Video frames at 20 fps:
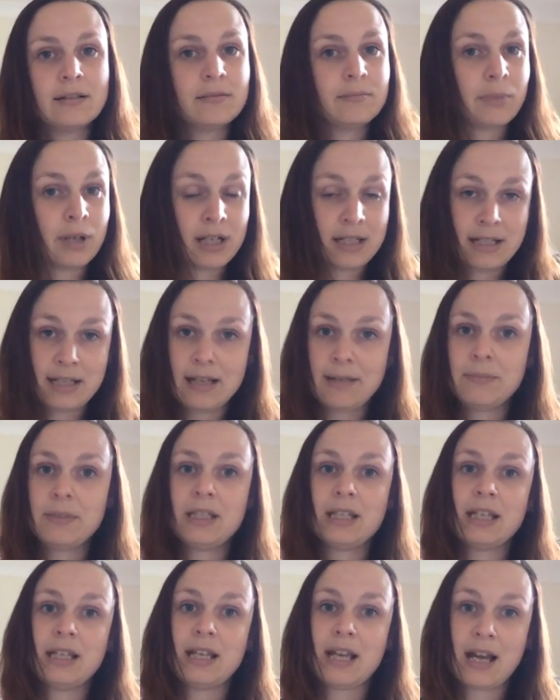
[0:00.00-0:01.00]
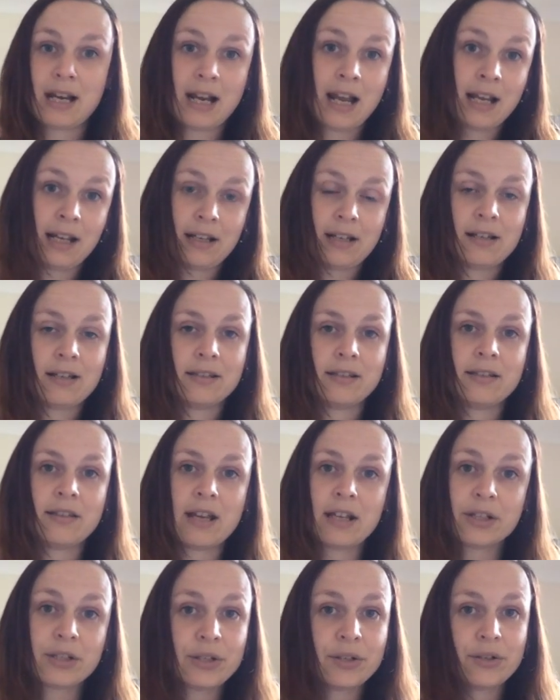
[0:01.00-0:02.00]
by DMC and Anchor, so
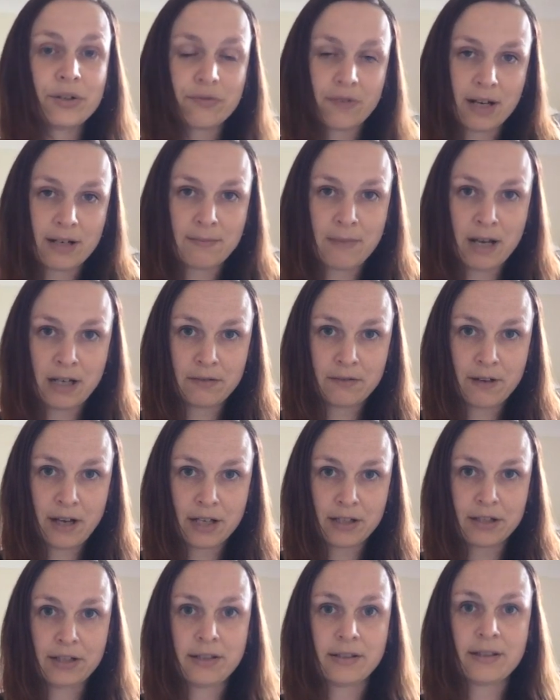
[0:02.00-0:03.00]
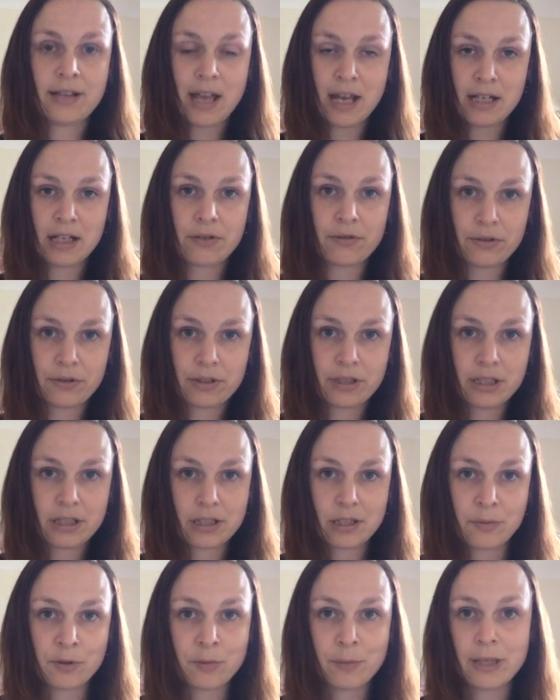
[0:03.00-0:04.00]
they're two thread manufacturers that any cross
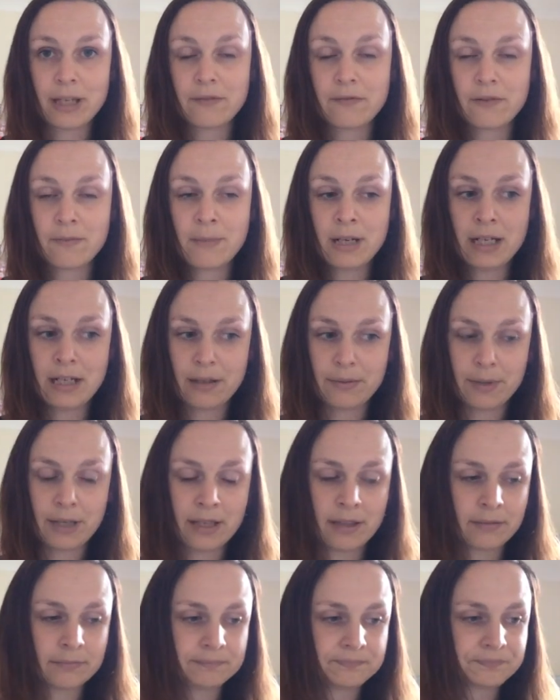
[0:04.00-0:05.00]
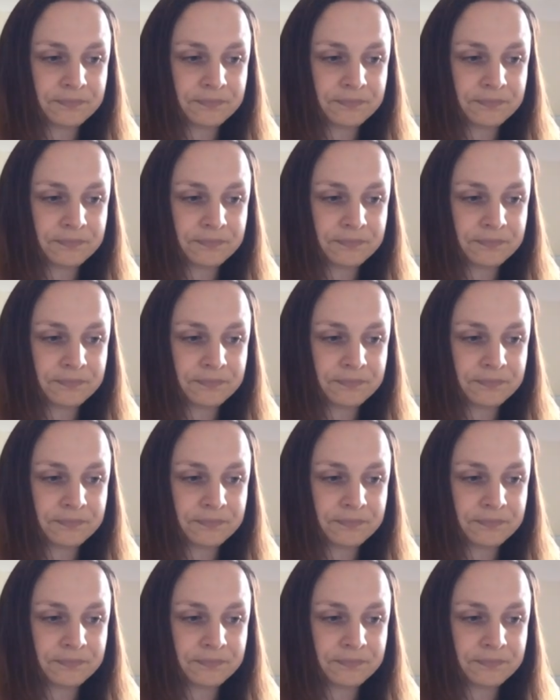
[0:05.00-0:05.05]
stitcher will be familiar with.